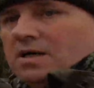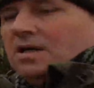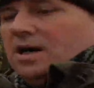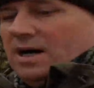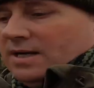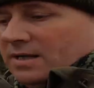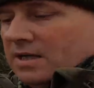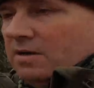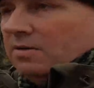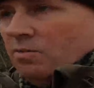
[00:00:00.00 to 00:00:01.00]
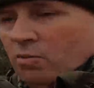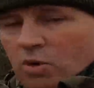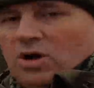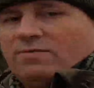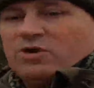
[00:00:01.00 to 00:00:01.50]
And where
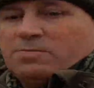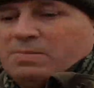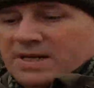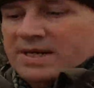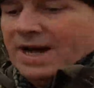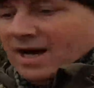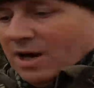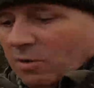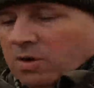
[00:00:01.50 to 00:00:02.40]
I've just been now,